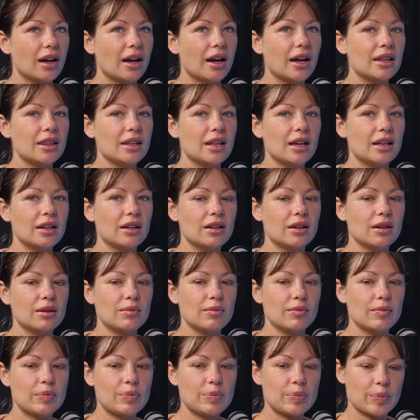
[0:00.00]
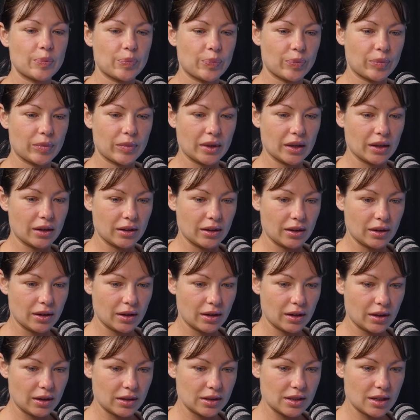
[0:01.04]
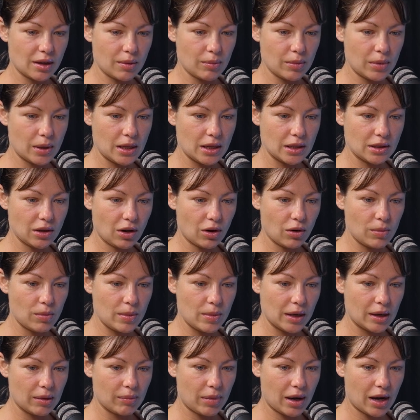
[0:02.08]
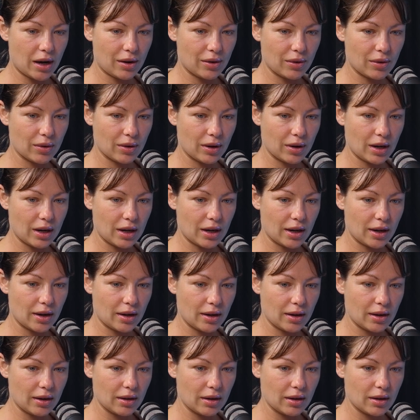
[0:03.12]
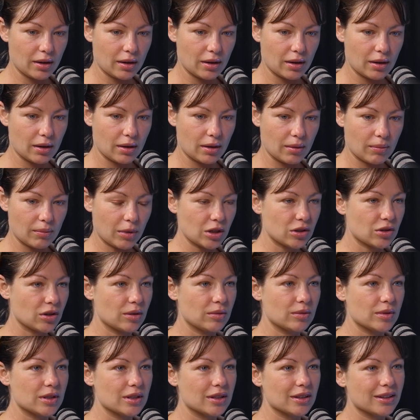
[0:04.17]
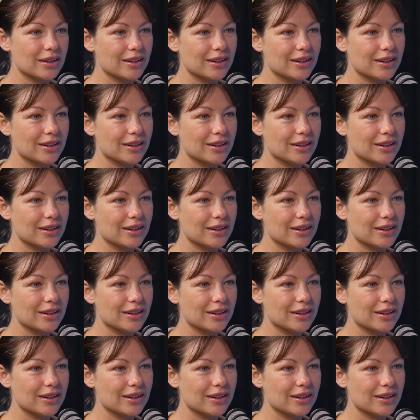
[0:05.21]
And then somebody told me about mushrooms.